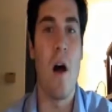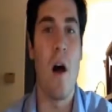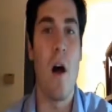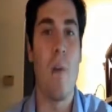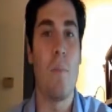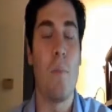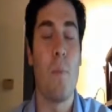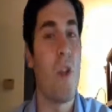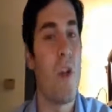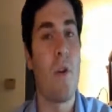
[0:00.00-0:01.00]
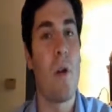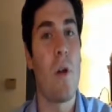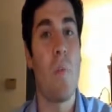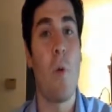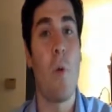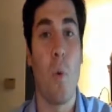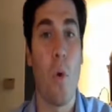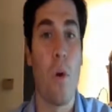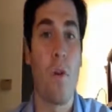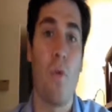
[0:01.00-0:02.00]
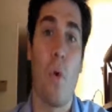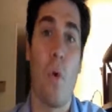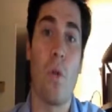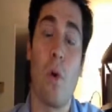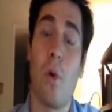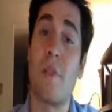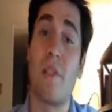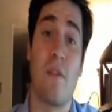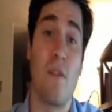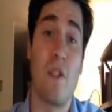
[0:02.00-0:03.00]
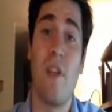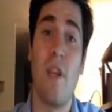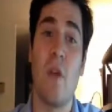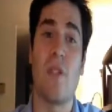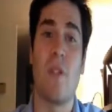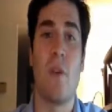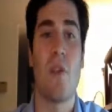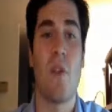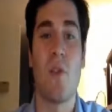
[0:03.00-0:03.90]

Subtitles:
But the other, and more important for the purposes of this video series,